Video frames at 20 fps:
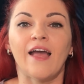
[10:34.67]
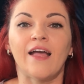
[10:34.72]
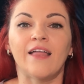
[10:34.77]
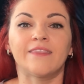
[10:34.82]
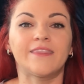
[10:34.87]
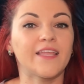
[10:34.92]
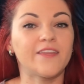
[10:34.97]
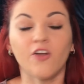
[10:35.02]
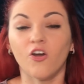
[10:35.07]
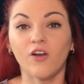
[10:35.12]

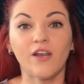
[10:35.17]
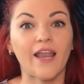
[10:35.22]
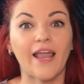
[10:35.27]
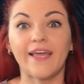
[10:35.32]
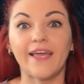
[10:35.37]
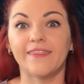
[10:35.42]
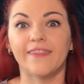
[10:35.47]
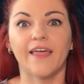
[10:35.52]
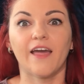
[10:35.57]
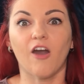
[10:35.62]
They don't
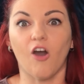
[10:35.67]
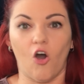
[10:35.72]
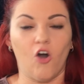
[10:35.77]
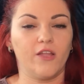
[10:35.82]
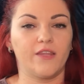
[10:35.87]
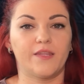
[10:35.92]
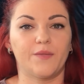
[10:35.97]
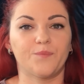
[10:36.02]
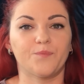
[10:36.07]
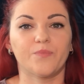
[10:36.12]
like the
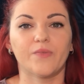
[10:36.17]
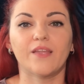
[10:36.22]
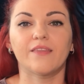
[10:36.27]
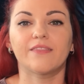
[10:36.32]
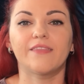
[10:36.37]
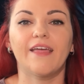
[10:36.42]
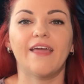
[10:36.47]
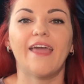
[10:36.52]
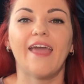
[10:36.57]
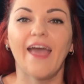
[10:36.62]
cot.
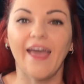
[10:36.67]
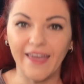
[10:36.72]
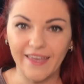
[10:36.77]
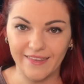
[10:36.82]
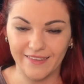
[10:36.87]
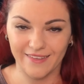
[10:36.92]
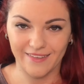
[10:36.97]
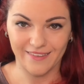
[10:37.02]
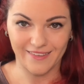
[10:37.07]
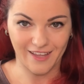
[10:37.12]
They
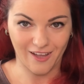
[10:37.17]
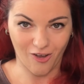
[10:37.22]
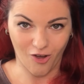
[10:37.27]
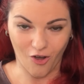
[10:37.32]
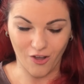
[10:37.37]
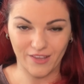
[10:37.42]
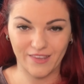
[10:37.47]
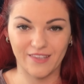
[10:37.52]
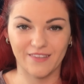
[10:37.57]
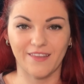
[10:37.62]
hate the cot.